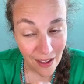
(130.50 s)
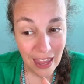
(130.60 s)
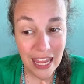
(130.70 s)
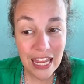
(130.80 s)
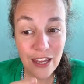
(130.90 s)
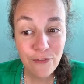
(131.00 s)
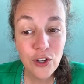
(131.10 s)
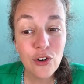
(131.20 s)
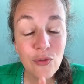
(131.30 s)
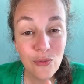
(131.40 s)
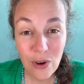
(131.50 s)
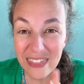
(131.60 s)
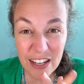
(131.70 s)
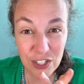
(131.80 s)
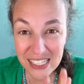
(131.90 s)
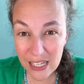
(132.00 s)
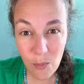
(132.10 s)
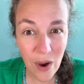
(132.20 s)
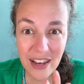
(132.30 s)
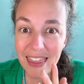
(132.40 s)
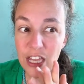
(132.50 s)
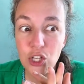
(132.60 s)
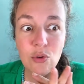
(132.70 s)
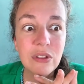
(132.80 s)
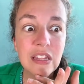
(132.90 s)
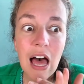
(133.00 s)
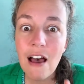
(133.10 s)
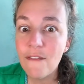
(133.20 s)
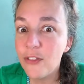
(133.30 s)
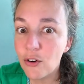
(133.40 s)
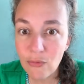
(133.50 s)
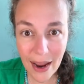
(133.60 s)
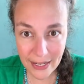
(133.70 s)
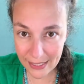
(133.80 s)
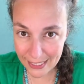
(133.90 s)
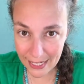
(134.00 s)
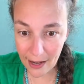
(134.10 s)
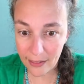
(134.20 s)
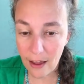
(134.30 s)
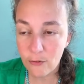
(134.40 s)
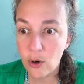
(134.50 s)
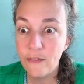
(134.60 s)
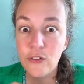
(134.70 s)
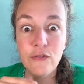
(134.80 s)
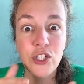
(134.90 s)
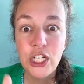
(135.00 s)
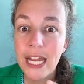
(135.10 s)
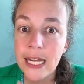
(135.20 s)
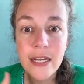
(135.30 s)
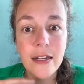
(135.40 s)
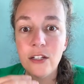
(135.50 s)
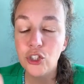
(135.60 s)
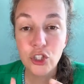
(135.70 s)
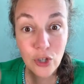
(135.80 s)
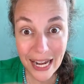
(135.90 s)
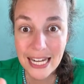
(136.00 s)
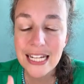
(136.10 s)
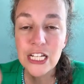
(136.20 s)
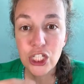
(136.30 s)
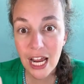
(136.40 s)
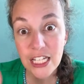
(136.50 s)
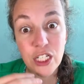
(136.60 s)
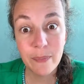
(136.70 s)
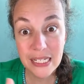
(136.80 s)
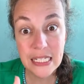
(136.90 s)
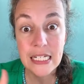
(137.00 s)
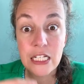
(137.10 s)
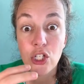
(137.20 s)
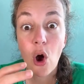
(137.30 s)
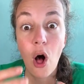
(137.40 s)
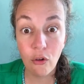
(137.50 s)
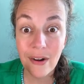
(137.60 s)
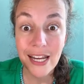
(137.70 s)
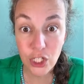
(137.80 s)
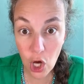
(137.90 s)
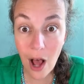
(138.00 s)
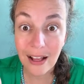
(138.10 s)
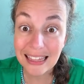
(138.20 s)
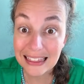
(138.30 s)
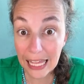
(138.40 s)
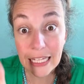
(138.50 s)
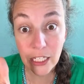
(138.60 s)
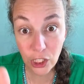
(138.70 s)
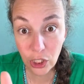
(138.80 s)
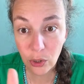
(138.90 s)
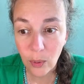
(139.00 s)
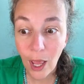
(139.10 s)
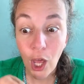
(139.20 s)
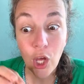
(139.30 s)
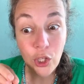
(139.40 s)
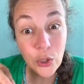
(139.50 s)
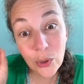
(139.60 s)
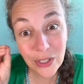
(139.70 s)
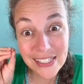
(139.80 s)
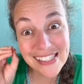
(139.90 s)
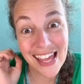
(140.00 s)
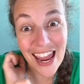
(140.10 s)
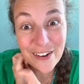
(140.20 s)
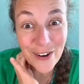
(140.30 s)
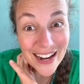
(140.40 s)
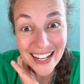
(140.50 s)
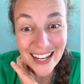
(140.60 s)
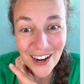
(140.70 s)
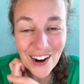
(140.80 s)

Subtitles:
if there's someone that you love the writing style of, or if you've trained ChatGPT to already talk like you could say right here,